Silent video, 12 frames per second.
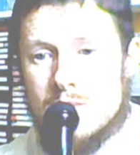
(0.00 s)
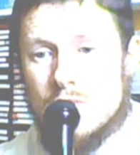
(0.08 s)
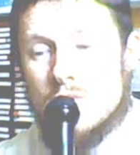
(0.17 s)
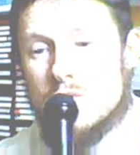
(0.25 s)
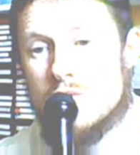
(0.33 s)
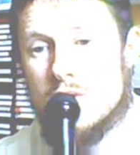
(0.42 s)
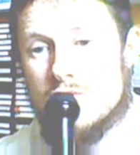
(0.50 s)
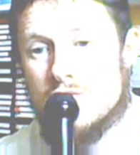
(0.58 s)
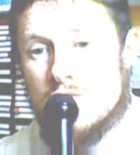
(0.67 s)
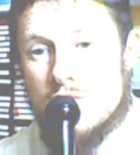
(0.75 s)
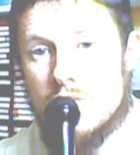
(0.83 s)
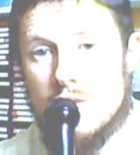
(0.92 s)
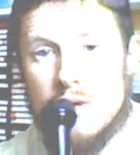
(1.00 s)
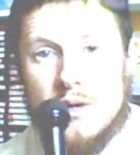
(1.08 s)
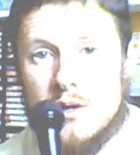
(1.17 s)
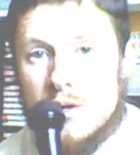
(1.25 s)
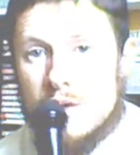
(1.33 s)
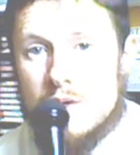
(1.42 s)
going to Israel,
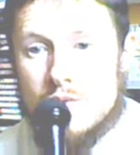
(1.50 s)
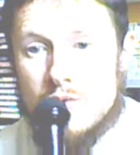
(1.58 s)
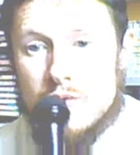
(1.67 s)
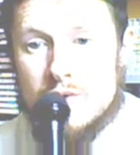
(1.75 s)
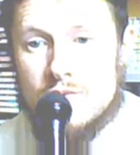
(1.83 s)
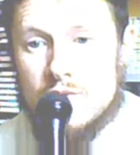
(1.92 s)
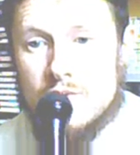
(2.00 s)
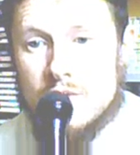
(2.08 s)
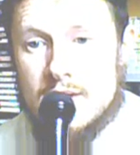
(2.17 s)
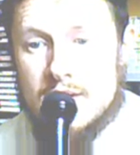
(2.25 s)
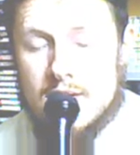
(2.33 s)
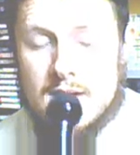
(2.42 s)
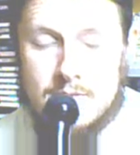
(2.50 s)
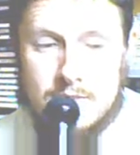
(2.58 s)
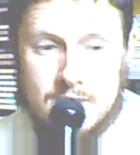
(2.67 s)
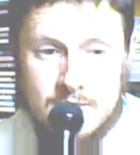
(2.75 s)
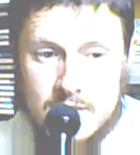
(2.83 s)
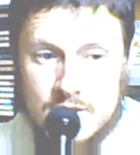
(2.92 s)
know that you're really,
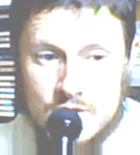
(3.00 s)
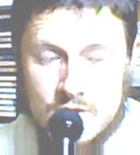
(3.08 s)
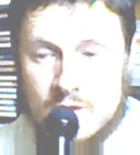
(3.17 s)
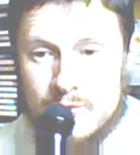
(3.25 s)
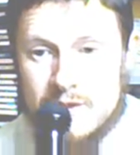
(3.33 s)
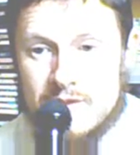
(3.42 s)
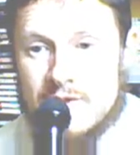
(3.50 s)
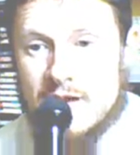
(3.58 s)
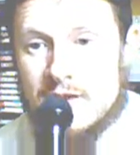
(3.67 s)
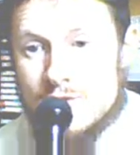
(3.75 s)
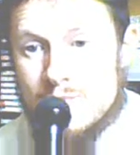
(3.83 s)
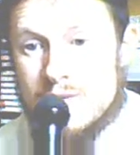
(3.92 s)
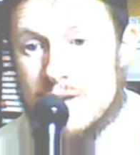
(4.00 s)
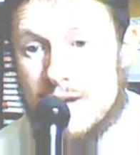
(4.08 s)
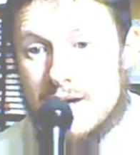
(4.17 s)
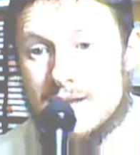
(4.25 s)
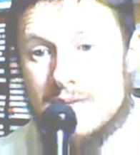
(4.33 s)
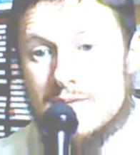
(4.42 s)
it's got to be the Father's
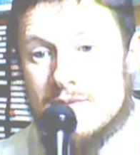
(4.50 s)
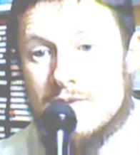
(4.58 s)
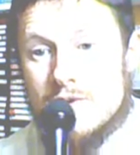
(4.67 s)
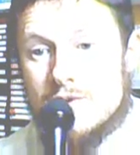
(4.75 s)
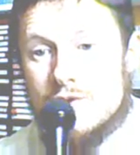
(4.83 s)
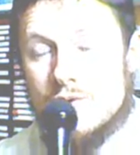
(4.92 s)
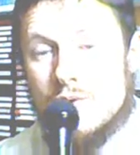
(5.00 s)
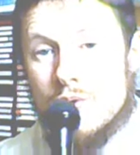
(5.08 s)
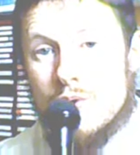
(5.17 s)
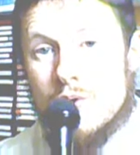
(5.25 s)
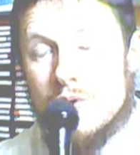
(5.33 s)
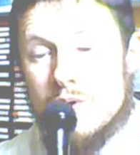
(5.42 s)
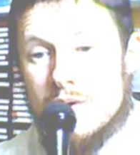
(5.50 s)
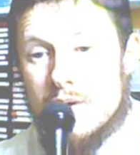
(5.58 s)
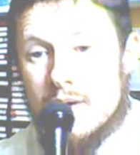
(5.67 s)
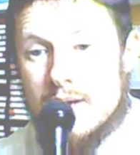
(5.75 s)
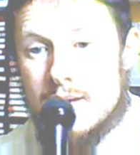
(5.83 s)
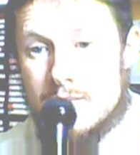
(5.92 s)
plan for you to go.
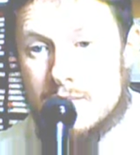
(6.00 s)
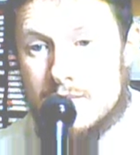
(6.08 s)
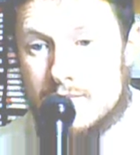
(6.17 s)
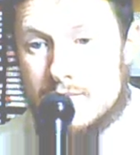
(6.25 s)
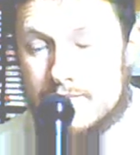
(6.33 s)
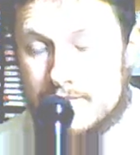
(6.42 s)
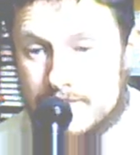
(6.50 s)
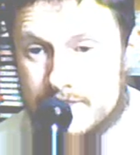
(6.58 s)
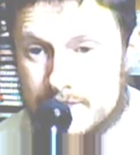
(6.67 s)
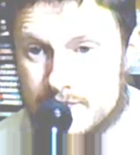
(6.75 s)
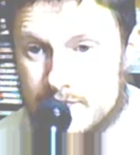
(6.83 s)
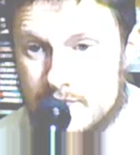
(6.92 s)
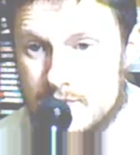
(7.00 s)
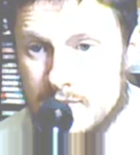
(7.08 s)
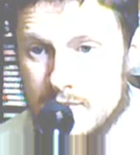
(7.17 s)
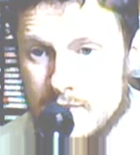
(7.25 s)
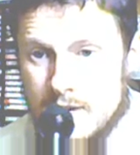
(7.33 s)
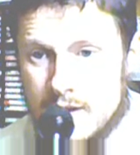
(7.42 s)
And
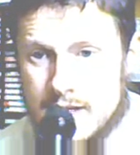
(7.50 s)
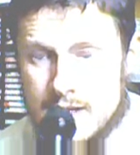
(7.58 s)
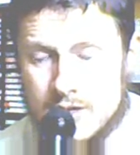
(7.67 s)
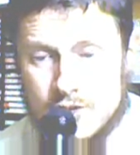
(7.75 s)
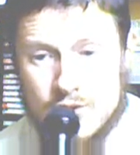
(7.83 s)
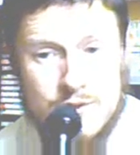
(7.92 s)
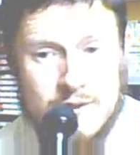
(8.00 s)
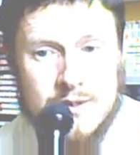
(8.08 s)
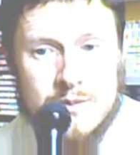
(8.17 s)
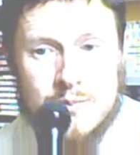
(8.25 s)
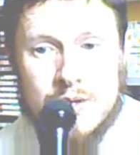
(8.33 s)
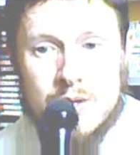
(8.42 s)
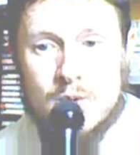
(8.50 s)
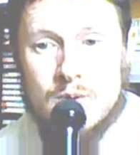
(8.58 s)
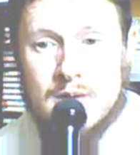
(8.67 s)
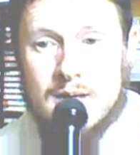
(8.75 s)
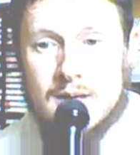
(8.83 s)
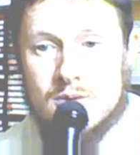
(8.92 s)
it is good that you pray
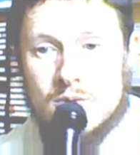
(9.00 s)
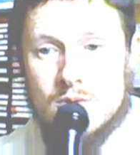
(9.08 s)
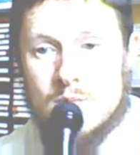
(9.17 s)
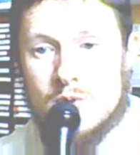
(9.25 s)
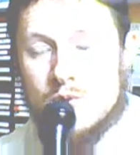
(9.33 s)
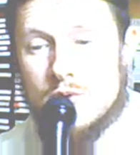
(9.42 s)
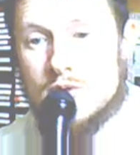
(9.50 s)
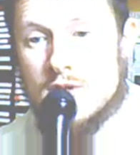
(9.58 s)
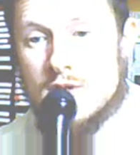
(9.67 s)
about that, about going